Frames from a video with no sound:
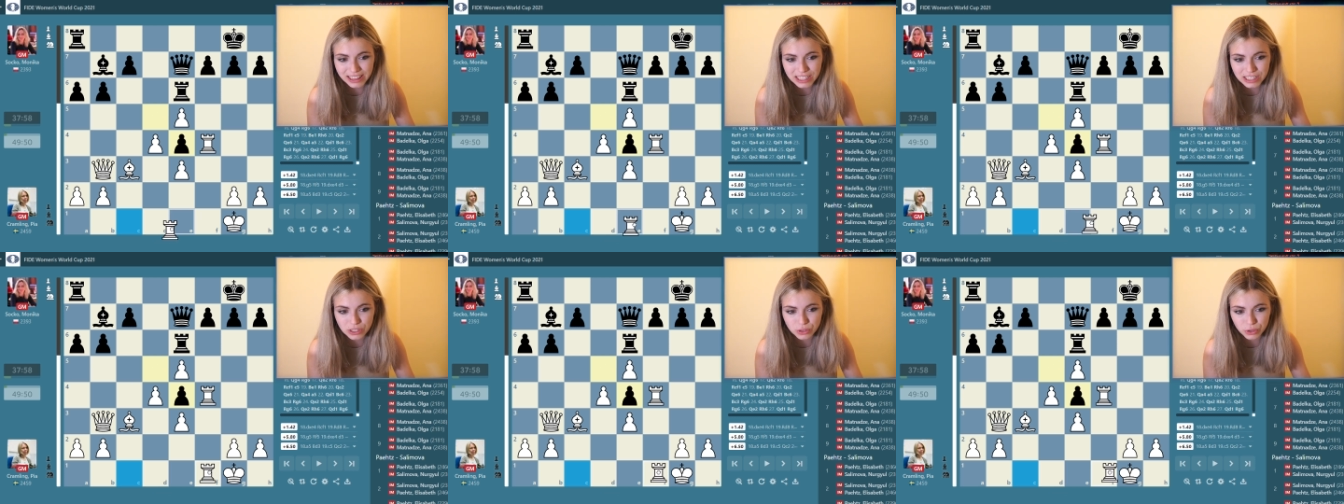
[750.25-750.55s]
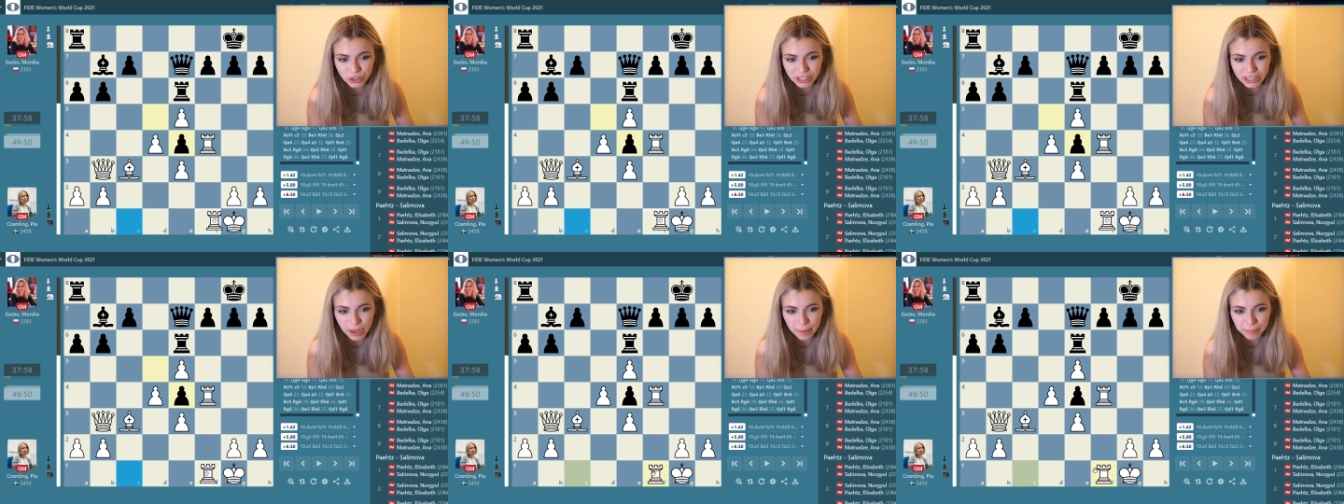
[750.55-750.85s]
this
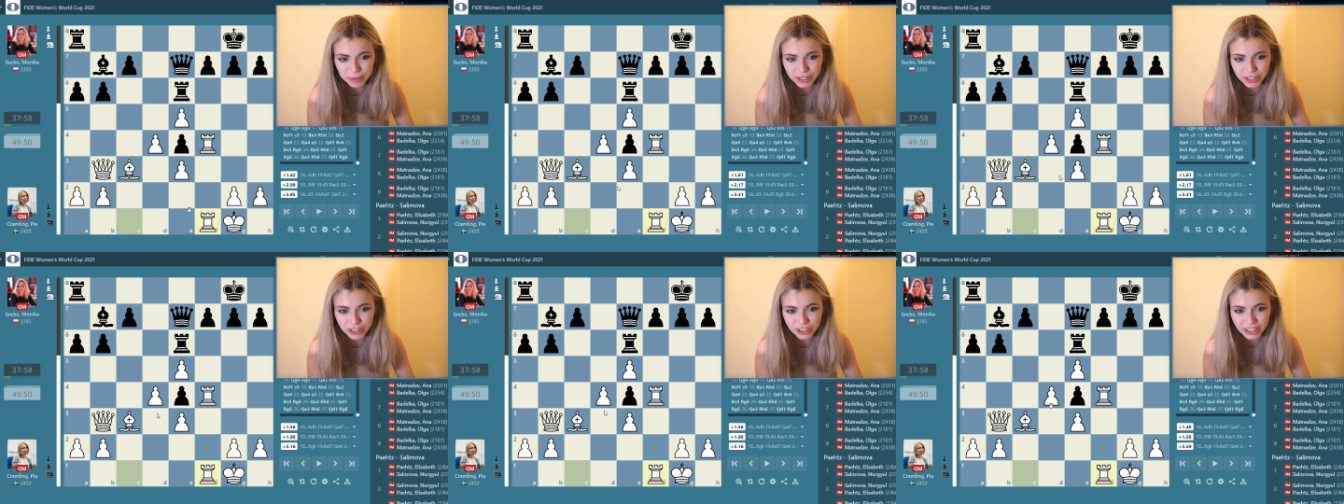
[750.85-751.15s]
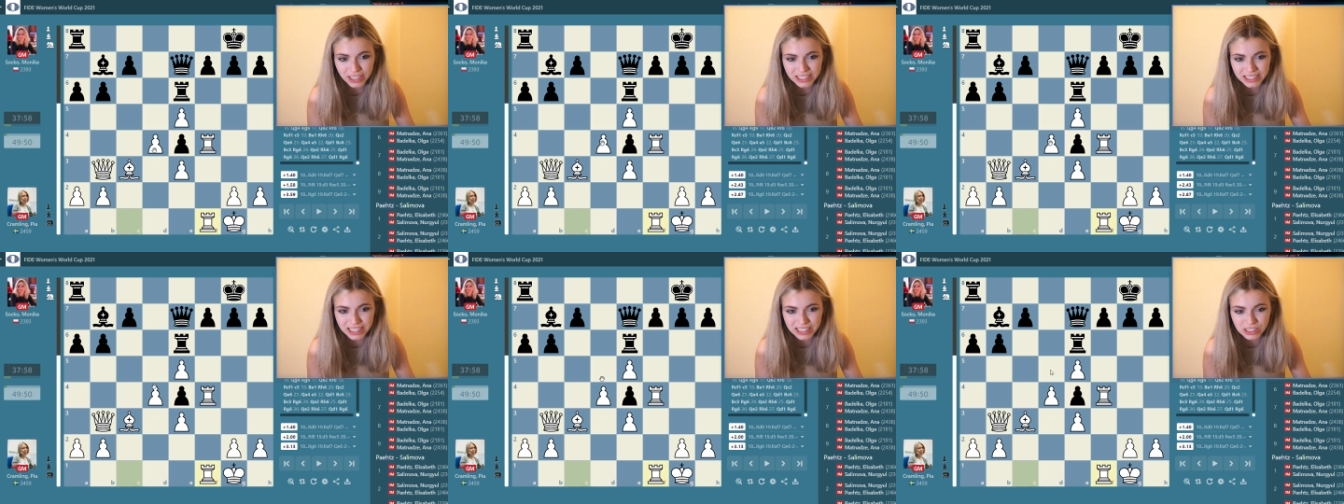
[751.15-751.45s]
rook up
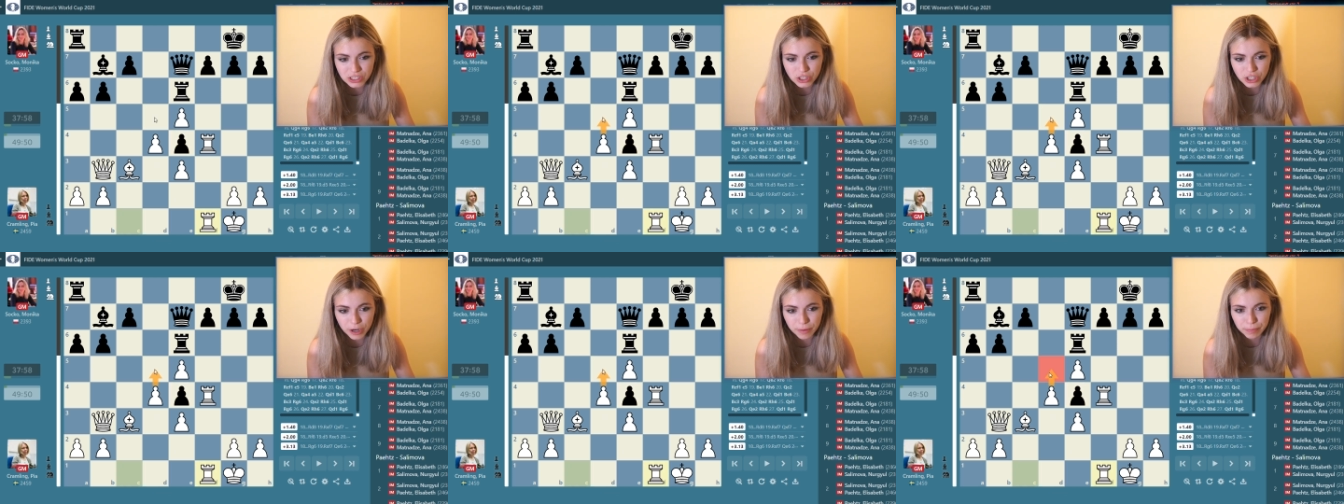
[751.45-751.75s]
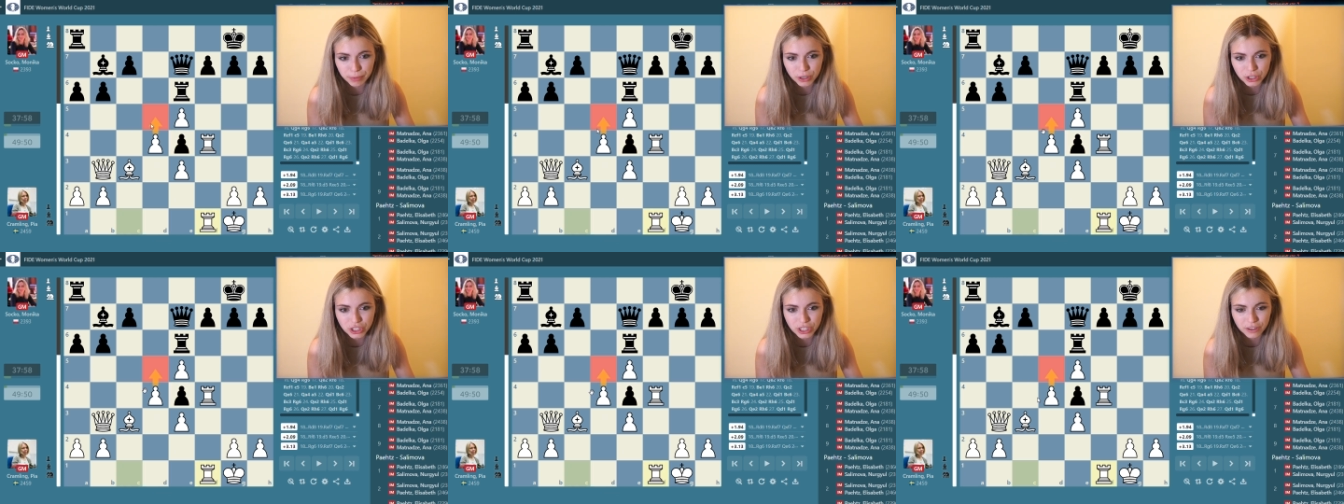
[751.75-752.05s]
here and then start
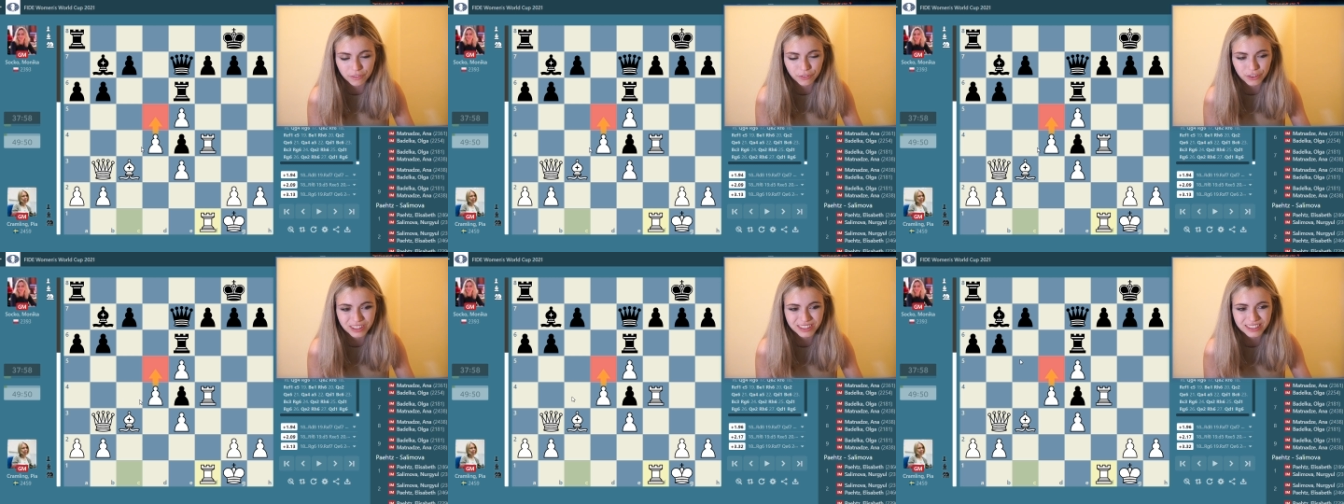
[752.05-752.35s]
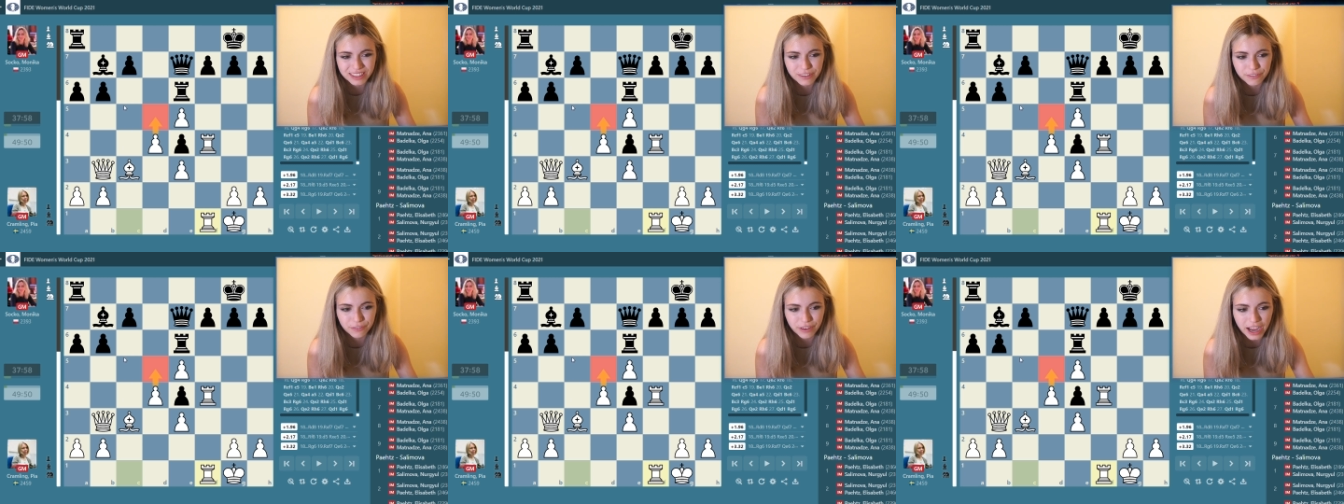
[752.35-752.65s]
pushing for
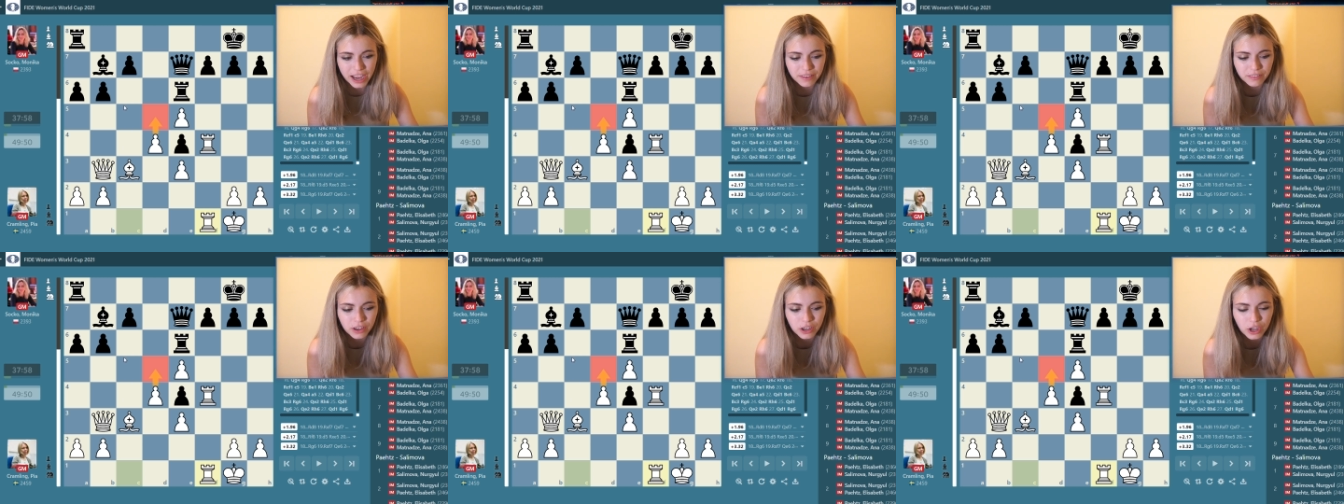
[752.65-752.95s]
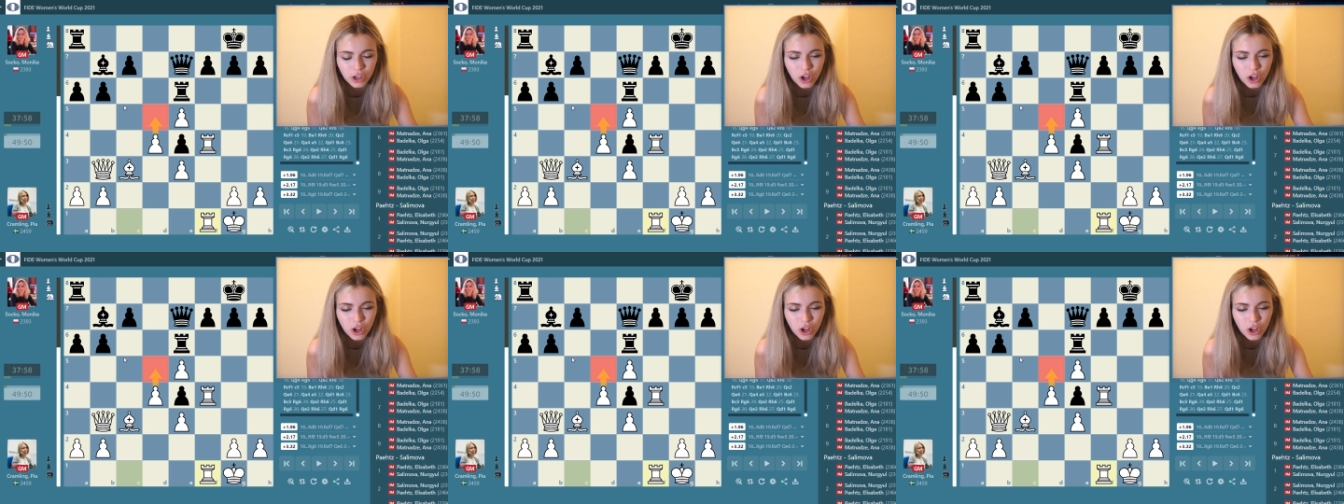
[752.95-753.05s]
d5,